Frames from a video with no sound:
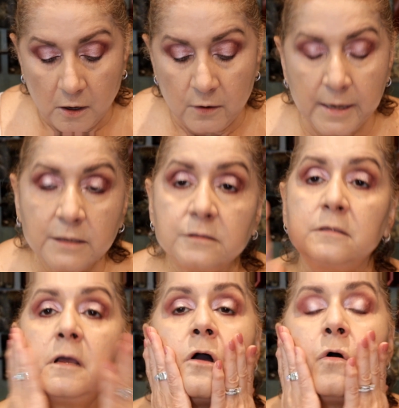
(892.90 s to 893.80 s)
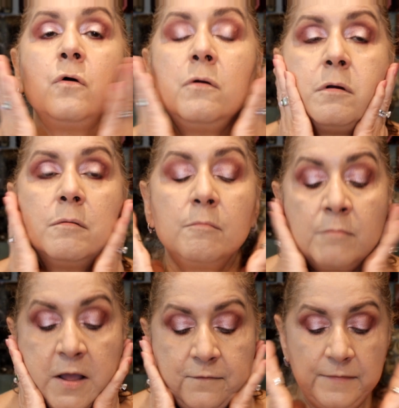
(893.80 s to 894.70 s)
All right, so
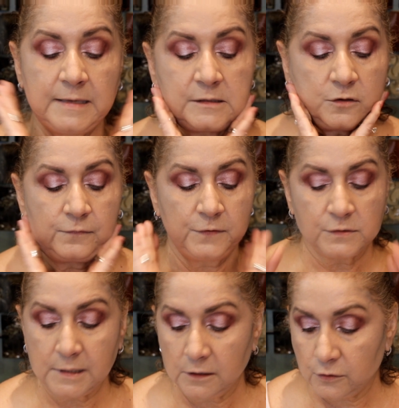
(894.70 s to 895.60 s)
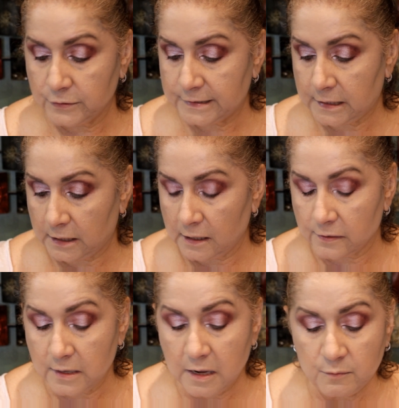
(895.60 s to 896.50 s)
my face still feels a little sticky. I
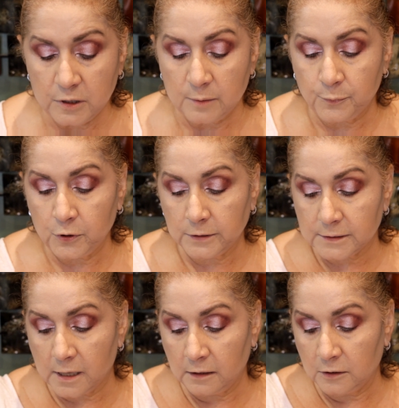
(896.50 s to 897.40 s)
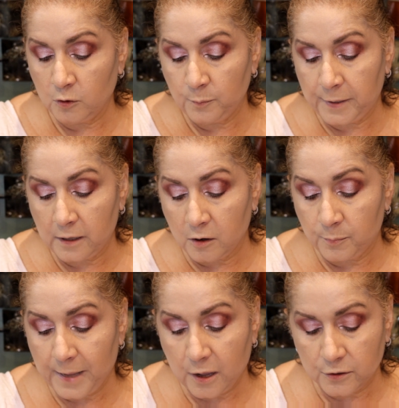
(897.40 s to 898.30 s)
think I'm going to put a little bit
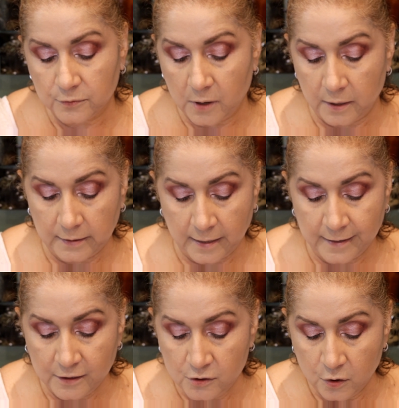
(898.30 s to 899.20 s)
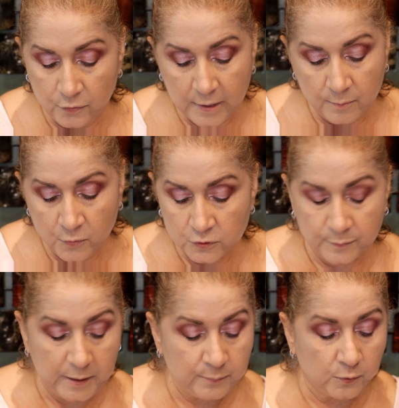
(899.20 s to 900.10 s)
of powder on. And I know that
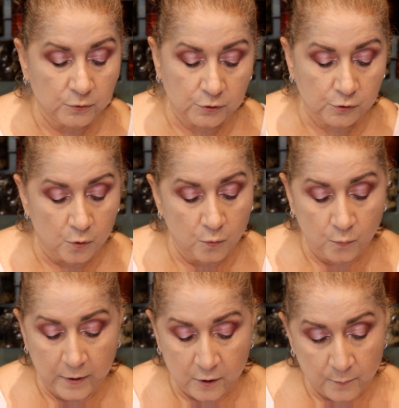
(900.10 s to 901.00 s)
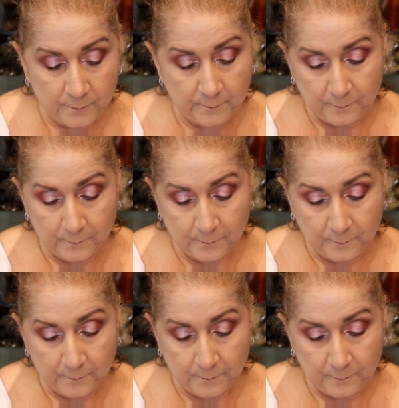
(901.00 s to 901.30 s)
most people don't wear